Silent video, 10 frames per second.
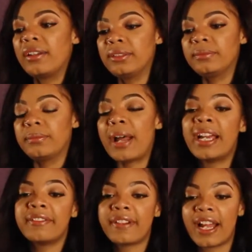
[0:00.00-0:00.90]

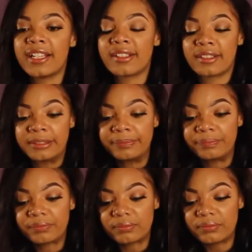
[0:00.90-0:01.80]
My advice:
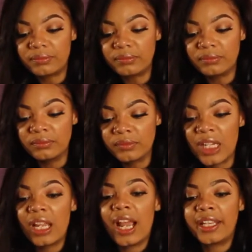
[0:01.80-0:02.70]

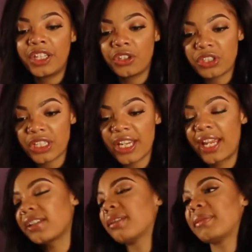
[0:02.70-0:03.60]
I think you should
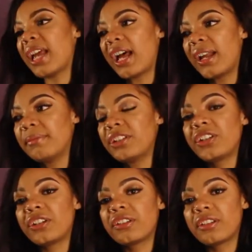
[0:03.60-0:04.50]
take some time
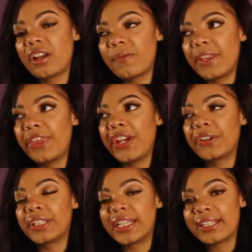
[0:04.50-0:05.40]
to yourself and
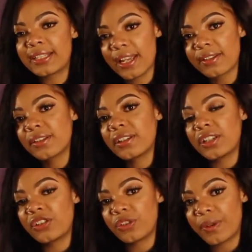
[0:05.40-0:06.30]
thoroughly assess the
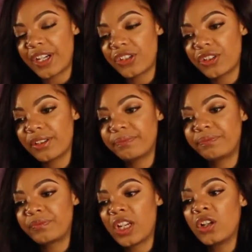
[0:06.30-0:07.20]
situation.
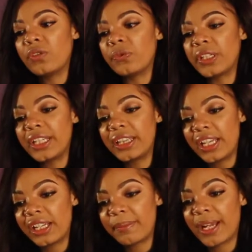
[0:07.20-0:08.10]
Really
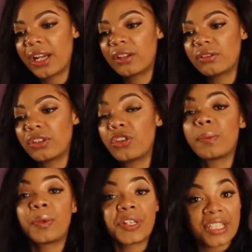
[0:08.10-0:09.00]
think about
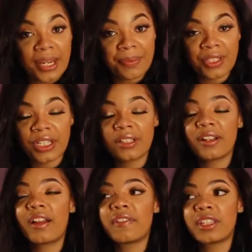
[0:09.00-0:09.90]
your perception
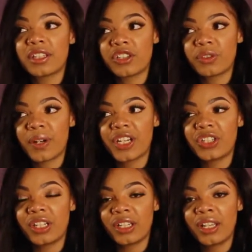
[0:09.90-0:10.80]
of the
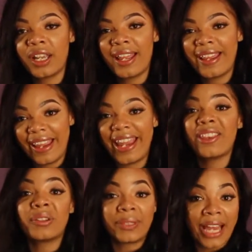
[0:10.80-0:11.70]
situation
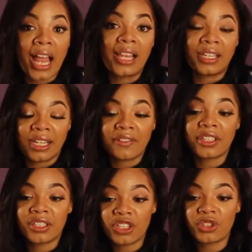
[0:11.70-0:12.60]
and the reality of
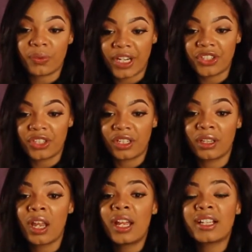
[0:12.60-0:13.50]
the situation.
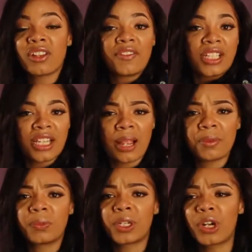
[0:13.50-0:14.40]
Because oftentimes
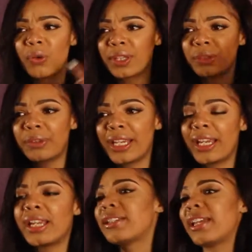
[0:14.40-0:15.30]
when we're going through
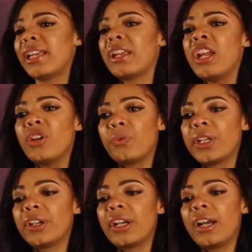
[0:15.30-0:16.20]
things and
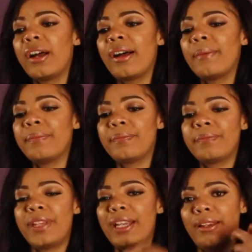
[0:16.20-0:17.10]

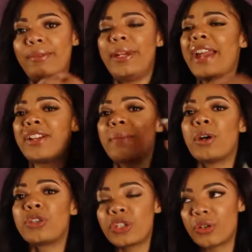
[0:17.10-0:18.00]
we have an
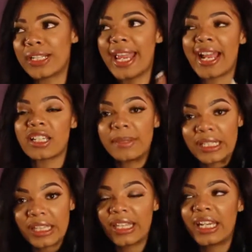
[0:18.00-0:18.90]
emotional attachment
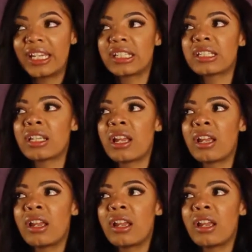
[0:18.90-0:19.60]
to things,